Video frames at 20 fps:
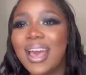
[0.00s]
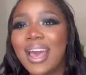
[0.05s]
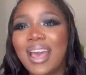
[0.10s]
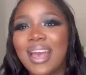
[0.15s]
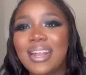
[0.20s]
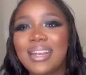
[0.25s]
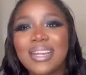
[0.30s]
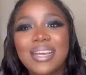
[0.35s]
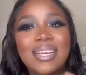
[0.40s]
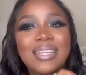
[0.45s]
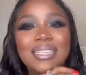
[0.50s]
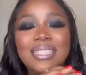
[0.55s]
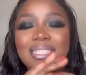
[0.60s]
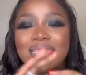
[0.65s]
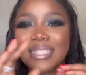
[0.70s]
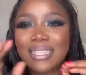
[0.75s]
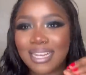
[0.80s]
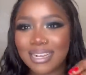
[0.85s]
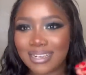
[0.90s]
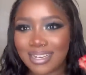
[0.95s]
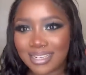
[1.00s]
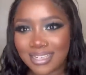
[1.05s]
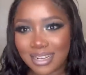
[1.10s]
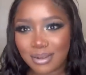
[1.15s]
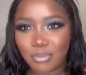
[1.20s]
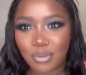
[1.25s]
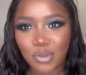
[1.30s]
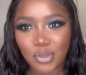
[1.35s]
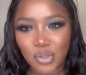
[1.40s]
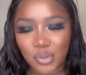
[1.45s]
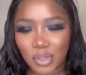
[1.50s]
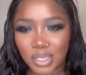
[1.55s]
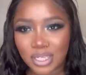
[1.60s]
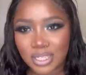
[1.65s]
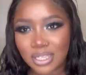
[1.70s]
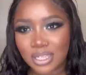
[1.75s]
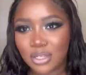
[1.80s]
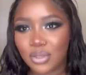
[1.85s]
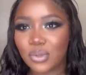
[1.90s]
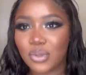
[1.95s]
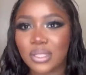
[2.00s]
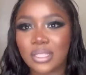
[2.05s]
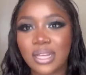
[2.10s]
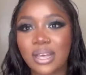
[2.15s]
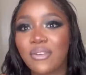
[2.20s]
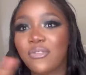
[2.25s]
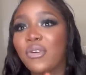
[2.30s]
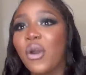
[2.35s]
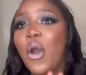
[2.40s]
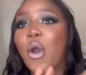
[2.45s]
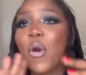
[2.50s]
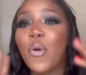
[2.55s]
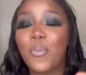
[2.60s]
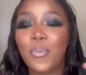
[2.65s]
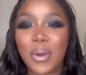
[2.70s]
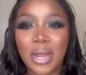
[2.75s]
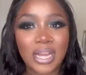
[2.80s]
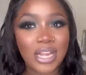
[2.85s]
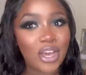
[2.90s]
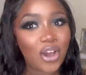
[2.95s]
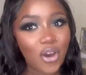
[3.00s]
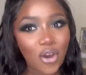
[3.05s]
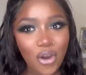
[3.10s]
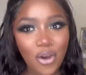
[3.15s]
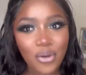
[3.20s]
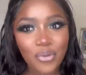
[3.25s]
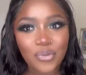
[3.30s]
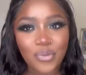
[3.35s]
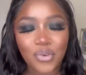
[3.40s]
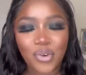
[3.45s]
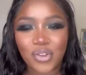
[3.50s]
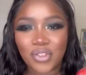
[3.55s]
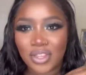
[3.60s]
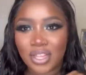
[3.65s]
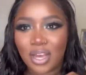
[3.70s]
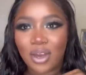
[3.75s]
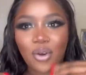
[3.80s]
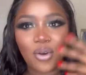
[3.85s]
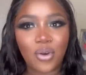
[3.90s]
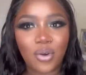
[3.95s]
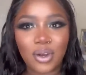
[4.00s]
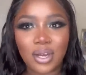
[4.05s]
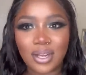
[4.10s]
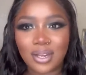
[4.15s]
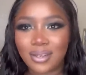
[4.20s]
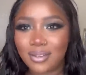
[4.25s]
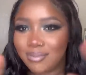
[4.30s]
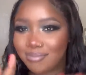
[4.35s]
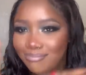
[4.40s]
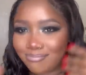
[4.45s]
and it's SarahW20 to save money off on the whole